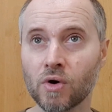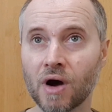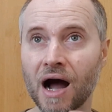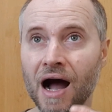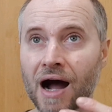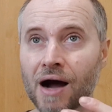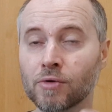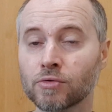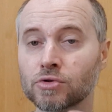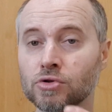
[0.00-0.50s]

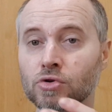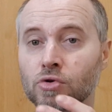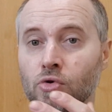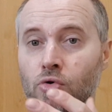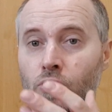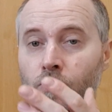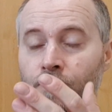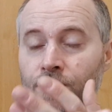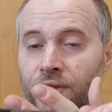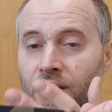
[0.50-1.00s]
how
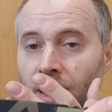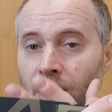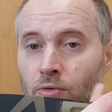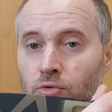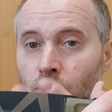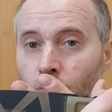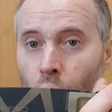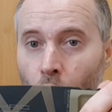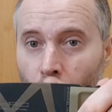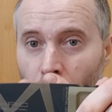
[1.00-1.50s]
to
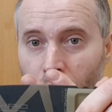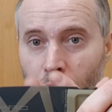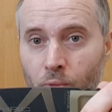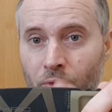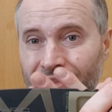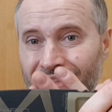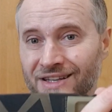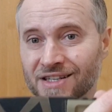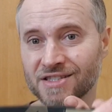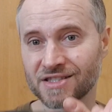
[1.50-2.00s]
work
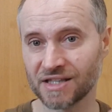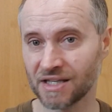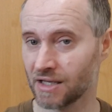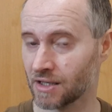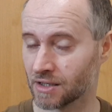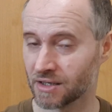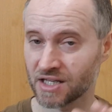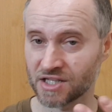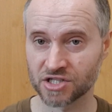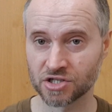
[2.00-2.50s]
with the
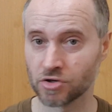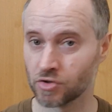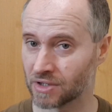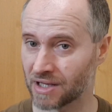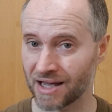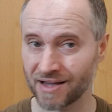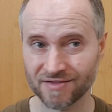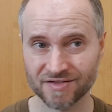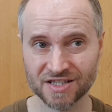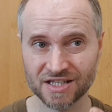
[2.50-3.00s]
steel. That's good.
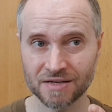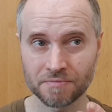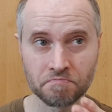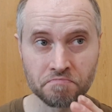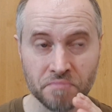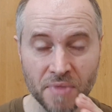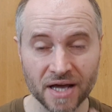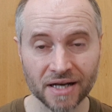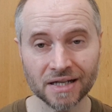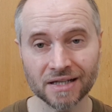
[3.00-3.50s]
I've
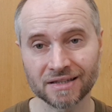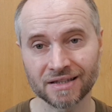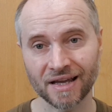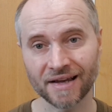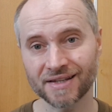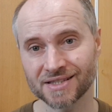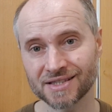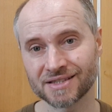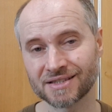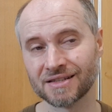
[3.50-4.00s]
seen many
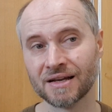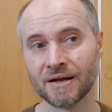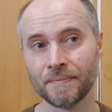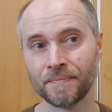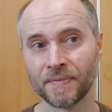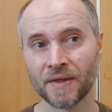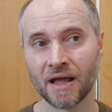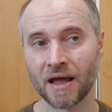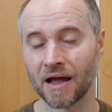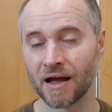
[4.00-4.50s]
tests,
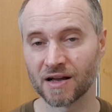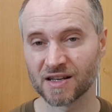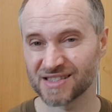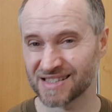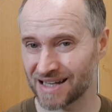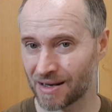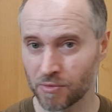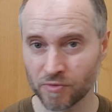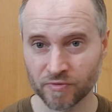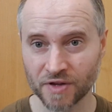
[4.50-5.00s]

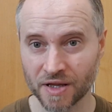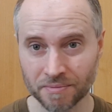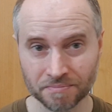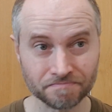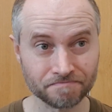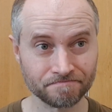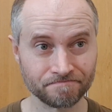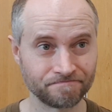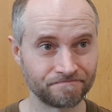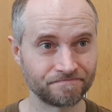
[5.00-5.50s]
some of
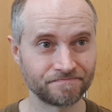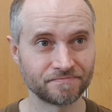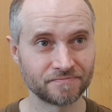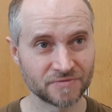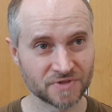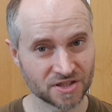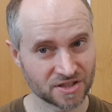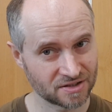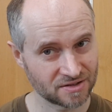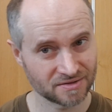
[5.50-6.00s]
them
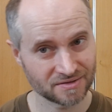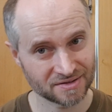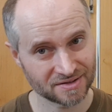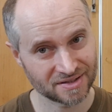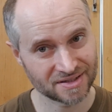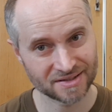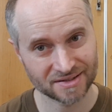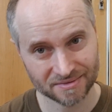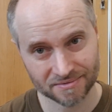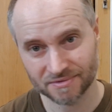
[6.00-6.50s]

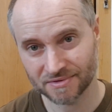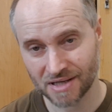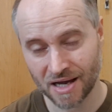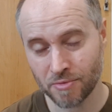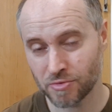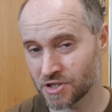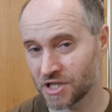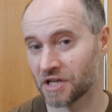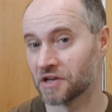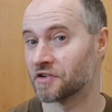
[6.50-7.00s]
I
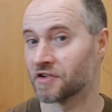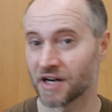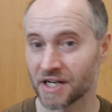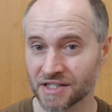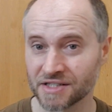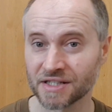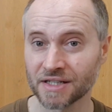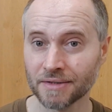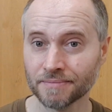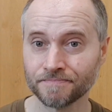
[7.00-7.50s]
would say
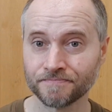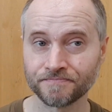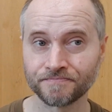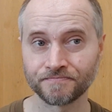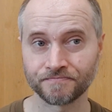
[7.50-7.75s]
crazy,